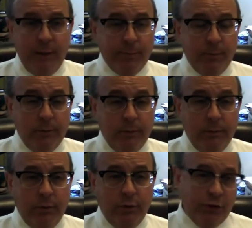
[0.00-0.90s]
of people
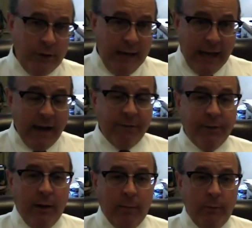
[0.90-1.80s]
who shouldn't have
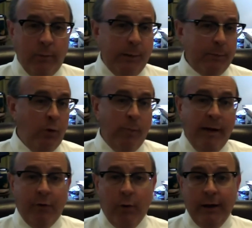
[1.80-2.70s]
them, people who may
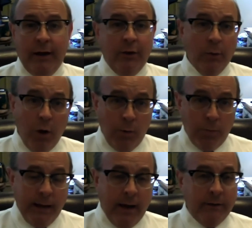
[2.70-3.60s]
have already gotten their own
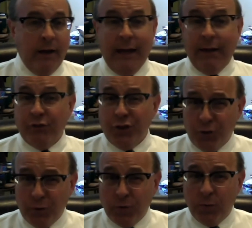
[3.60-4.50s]
ballot. Now they have
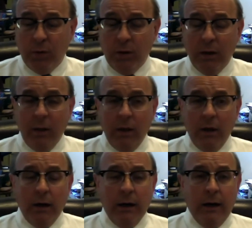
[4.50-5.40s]
two.
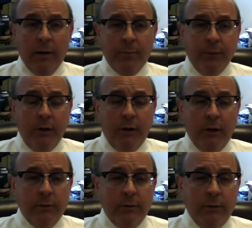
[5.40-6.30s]
You
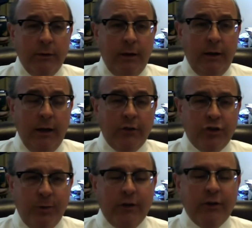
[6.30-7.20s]
know,
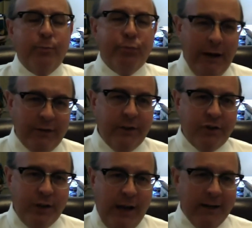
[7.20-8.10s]
it just breaks the
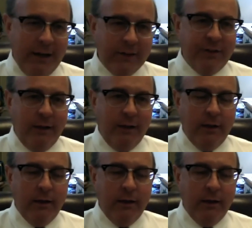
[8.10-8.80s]
chain of custody.